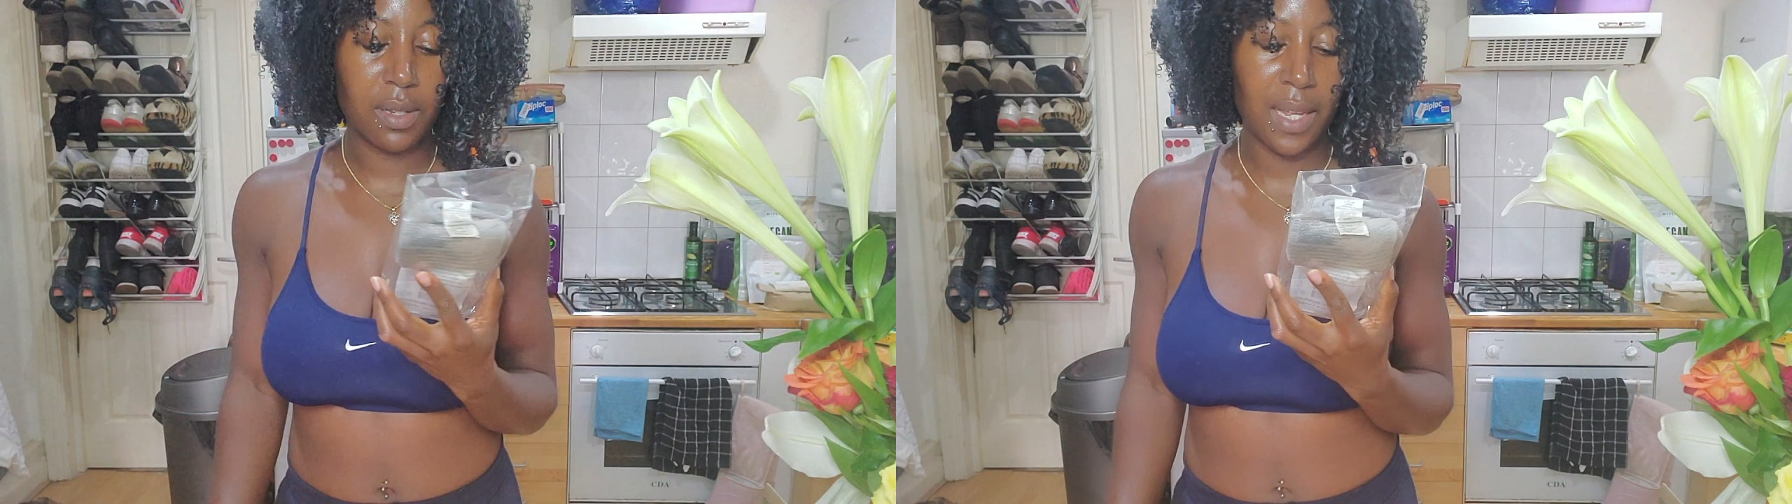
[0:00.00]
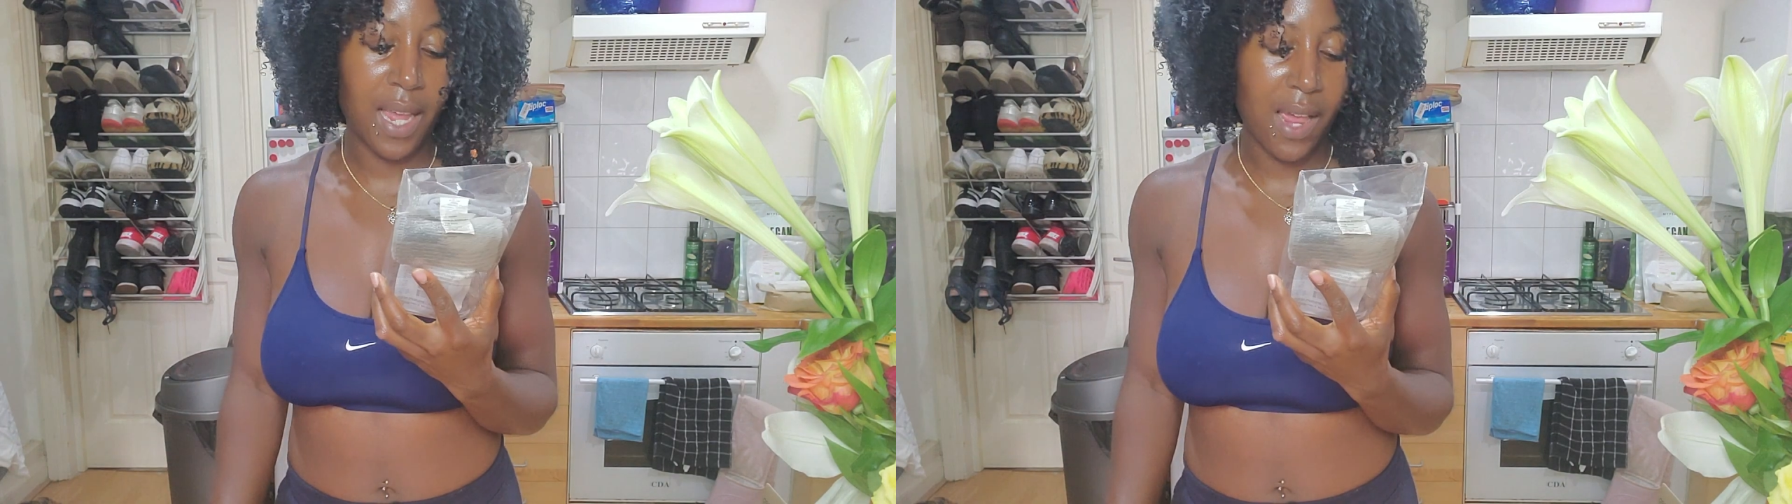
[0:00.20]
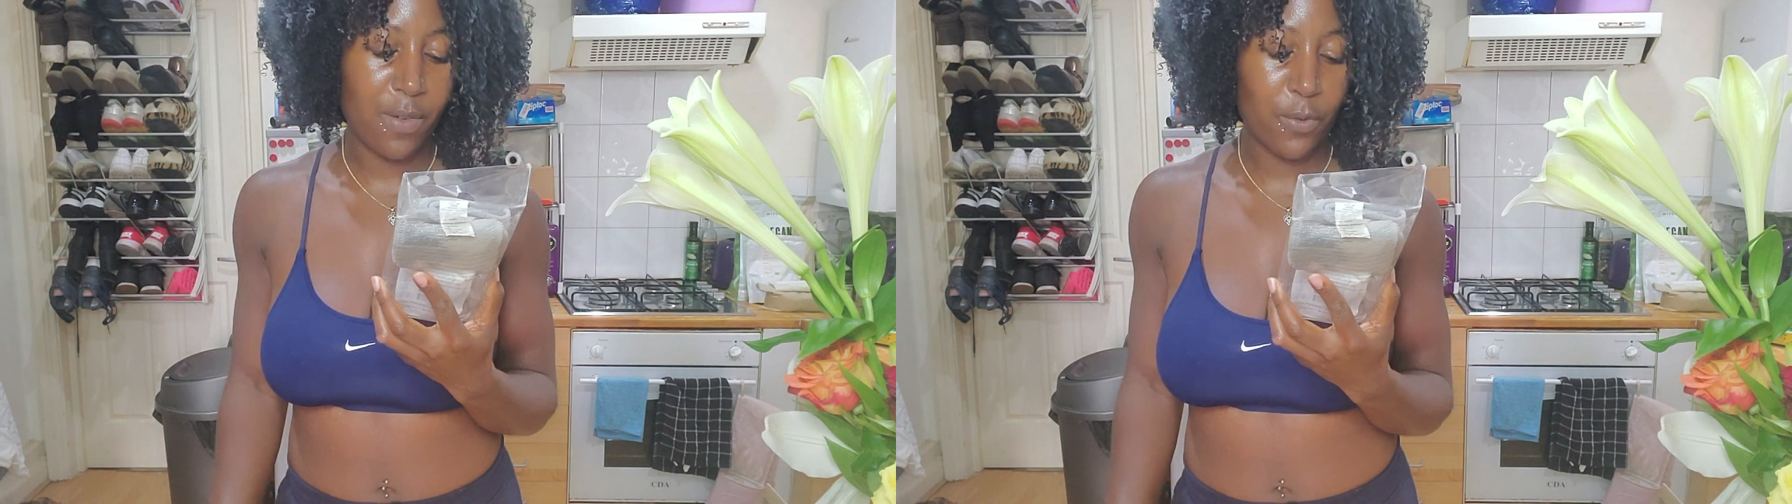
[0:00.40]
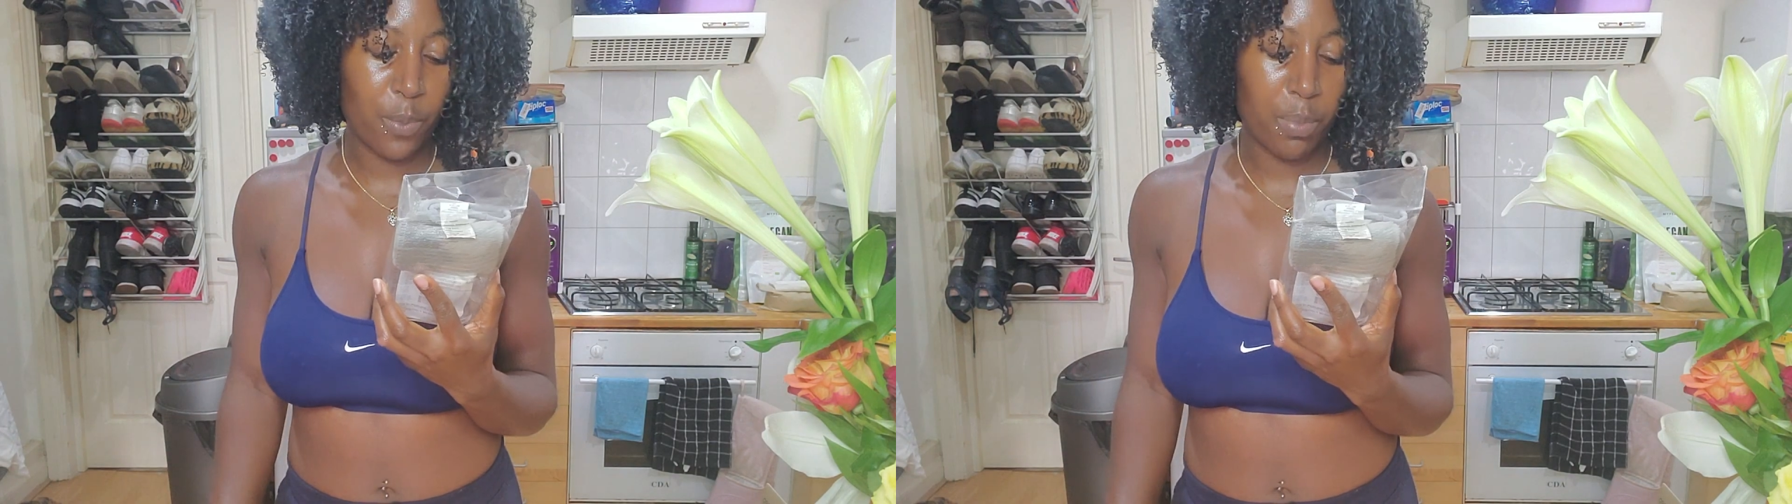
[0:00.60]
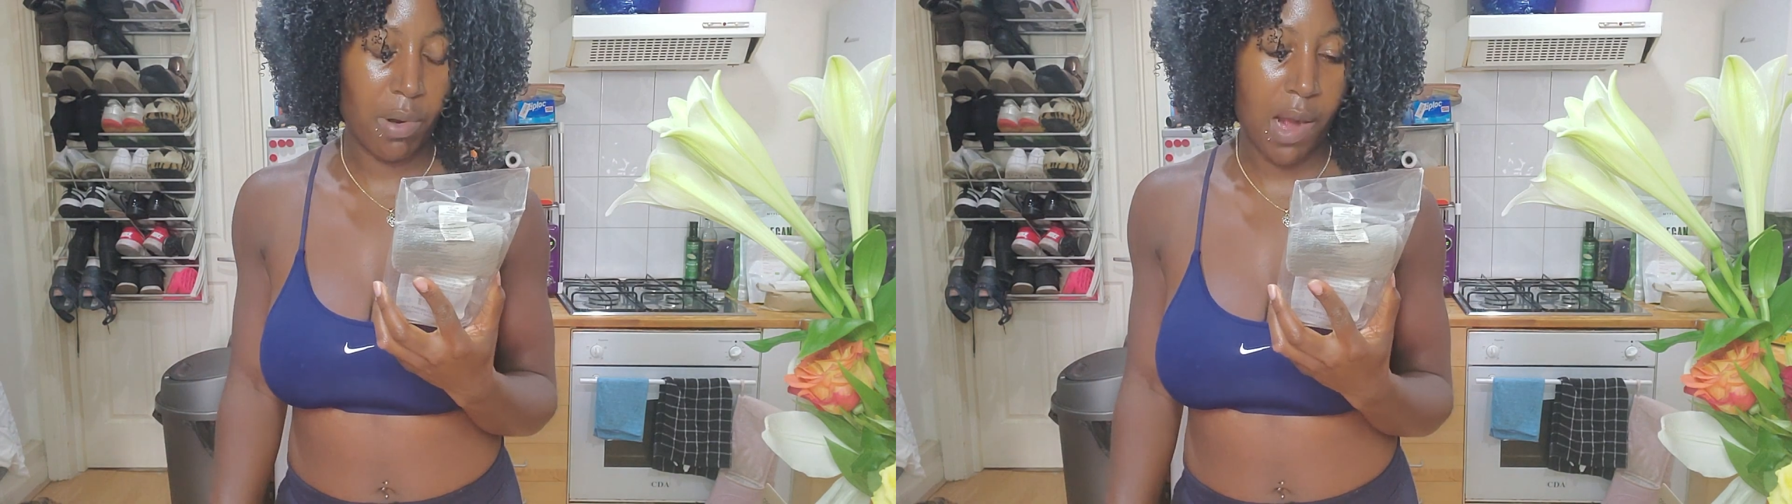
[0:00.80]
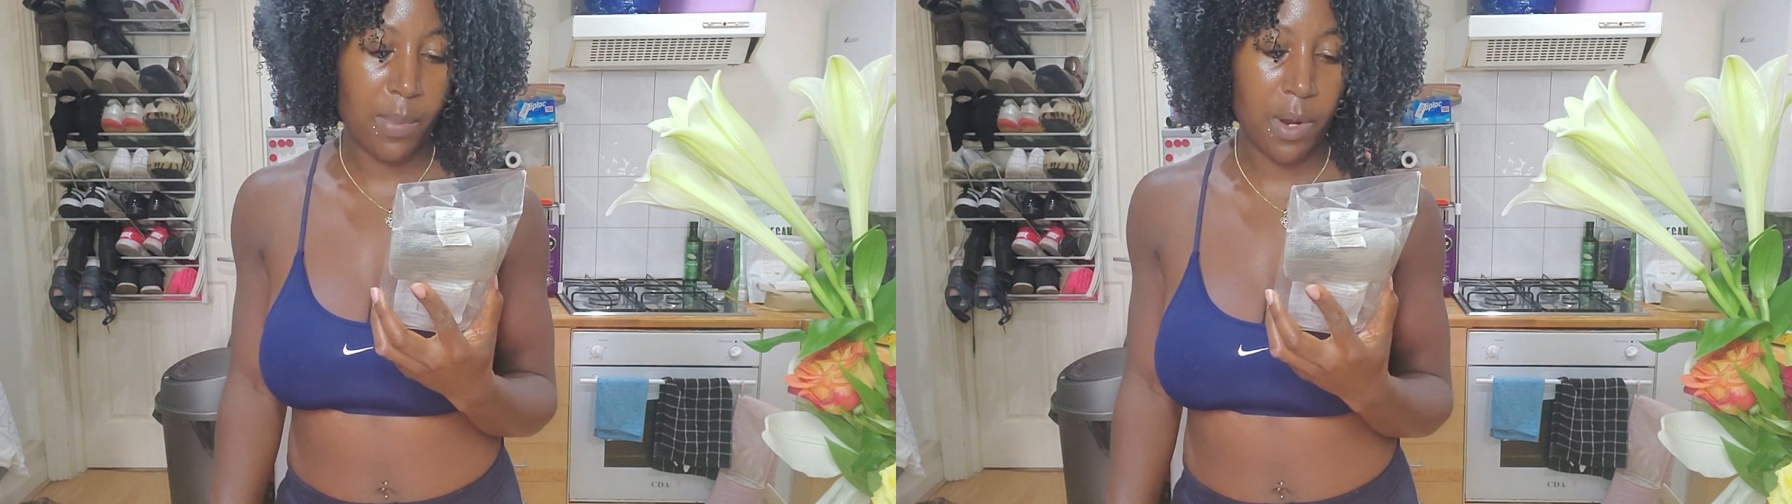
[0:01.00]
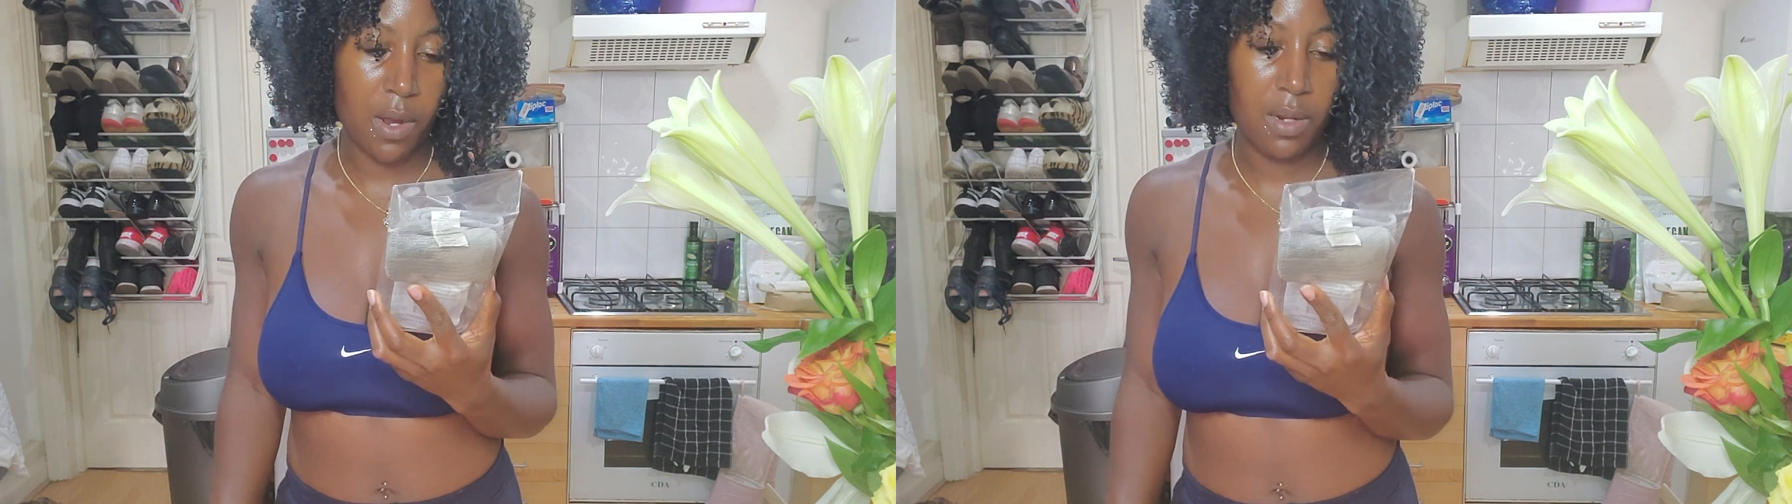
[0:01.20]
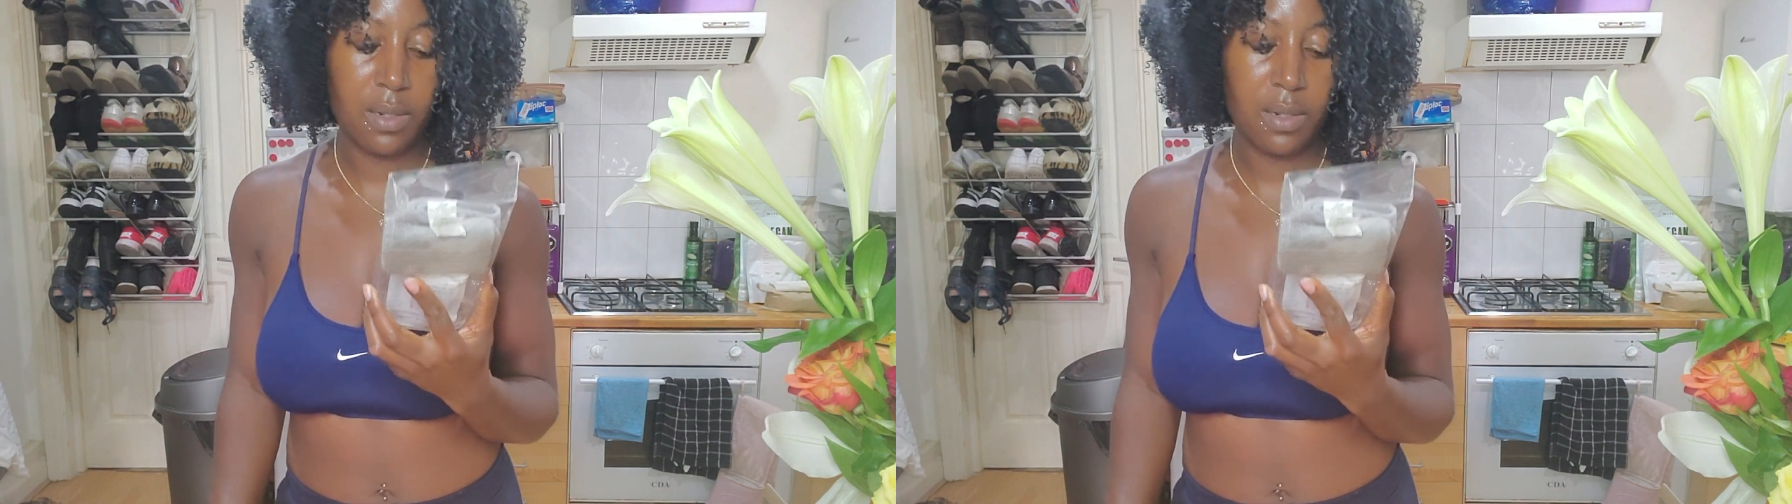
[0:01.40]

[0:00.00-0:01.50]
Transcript: Again, from Primark.